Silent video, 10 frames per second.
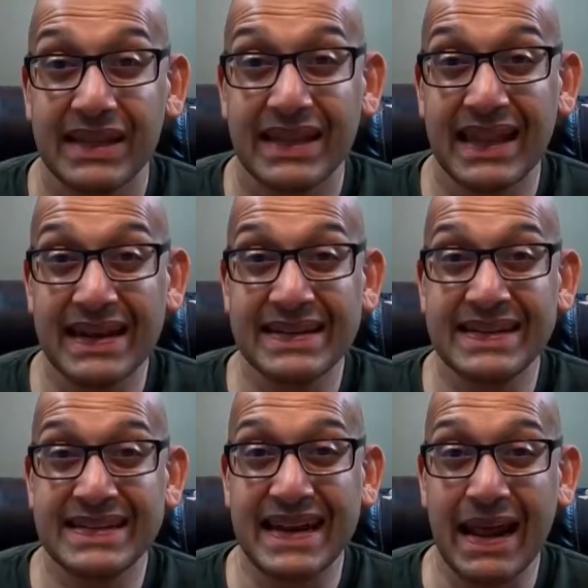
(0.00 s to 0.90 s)
Let's
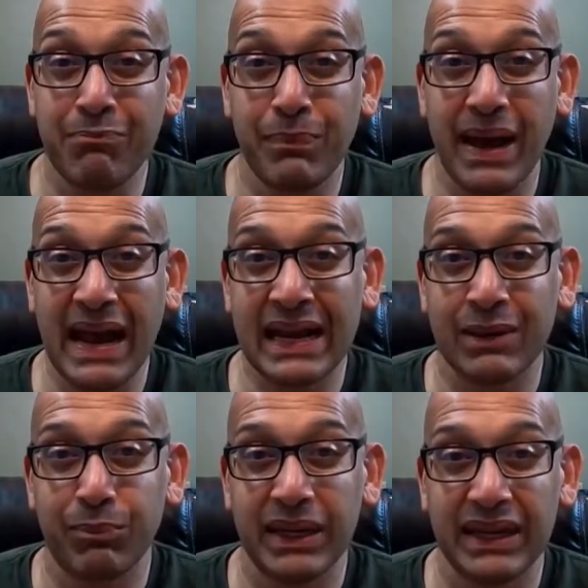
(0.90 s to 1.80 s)
step back a
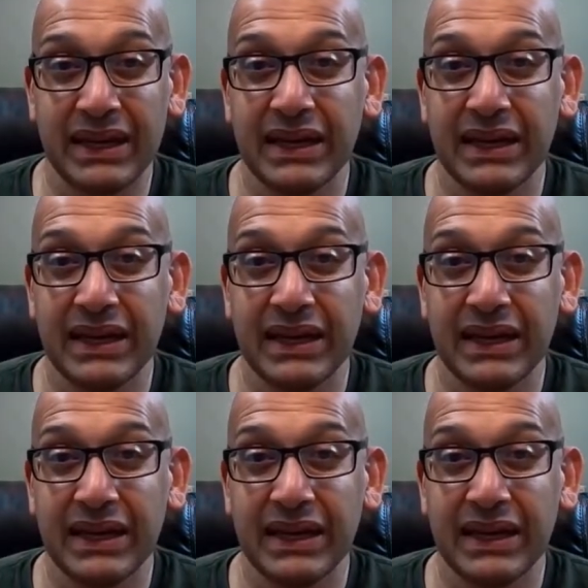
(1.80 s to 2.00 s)
bit.